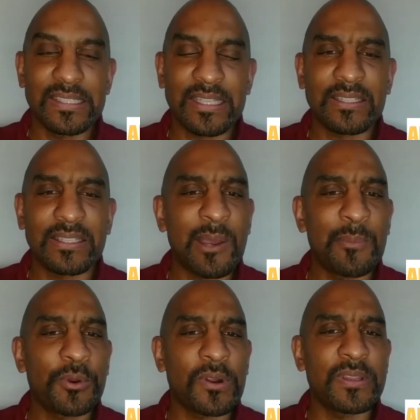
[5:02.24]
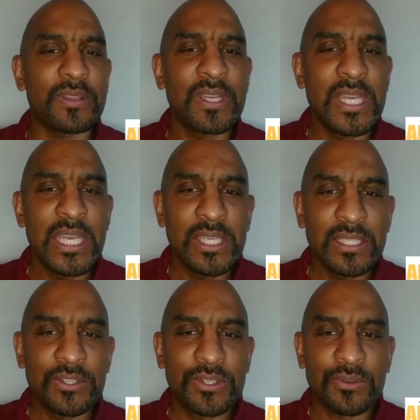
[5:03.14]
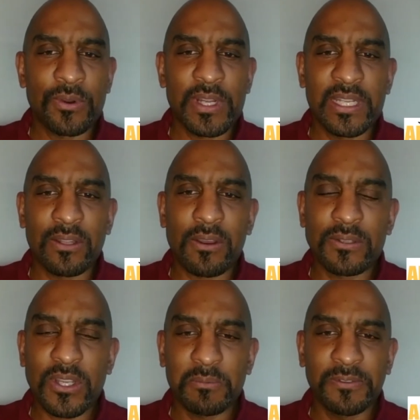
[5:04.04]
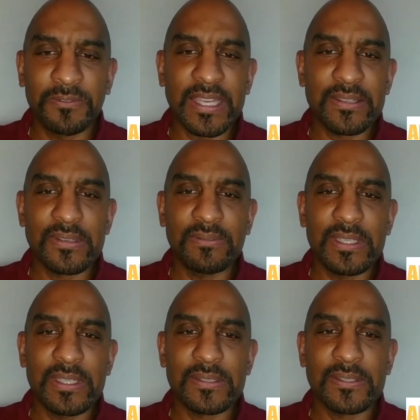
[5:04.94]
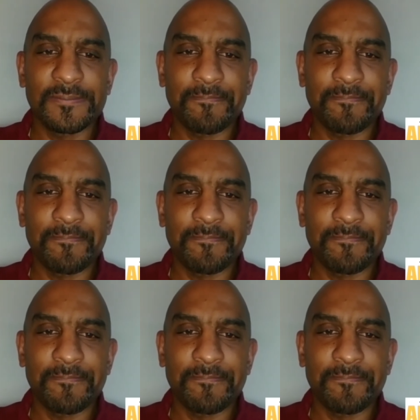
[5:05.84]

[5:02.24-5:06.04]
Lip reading: Dr. Allport, are there short and long-term effects of this?